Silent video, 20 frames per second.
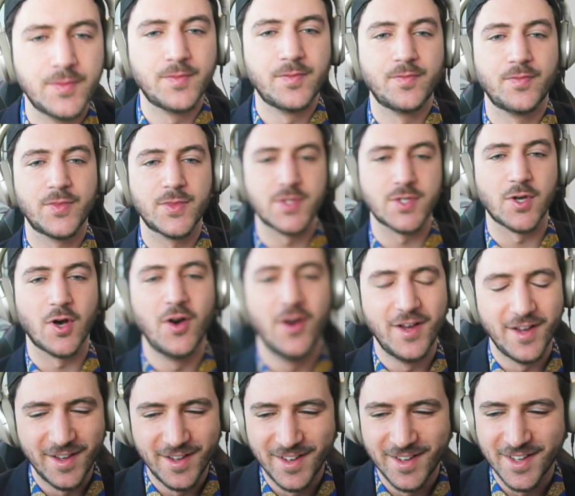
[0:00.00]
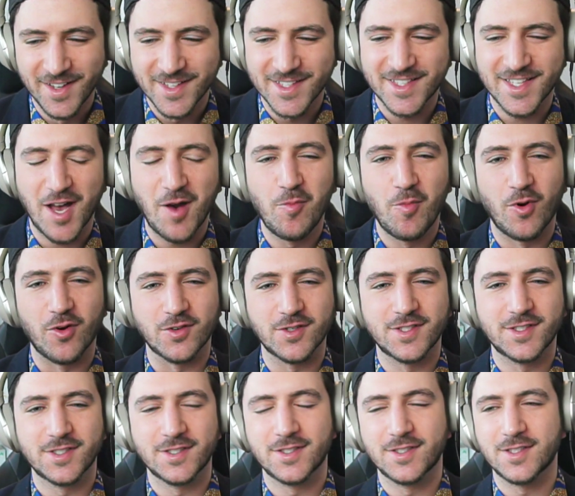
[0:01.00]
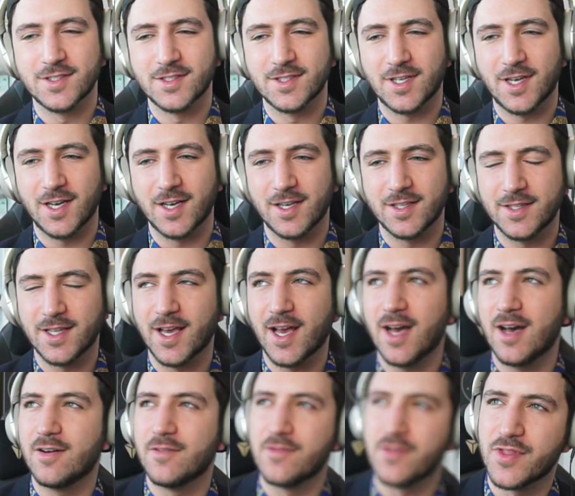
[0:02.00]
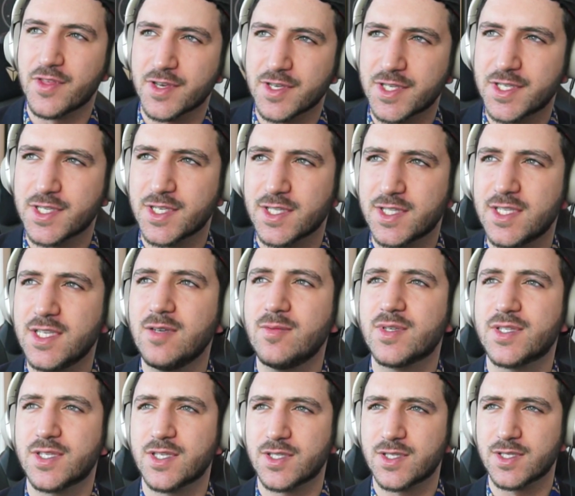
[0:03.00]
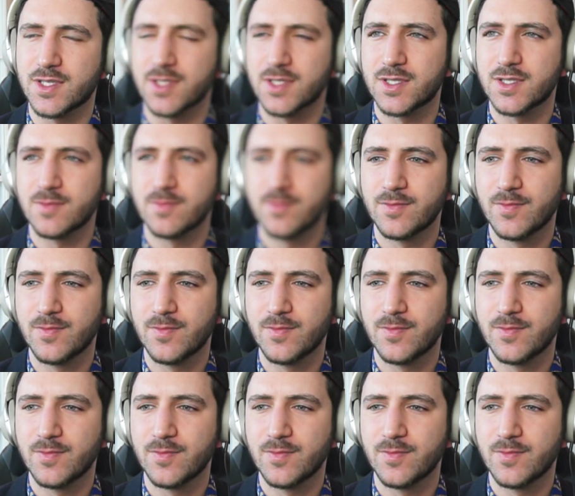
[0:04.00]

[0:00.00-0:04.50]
So Sandbox, they have this team assistant,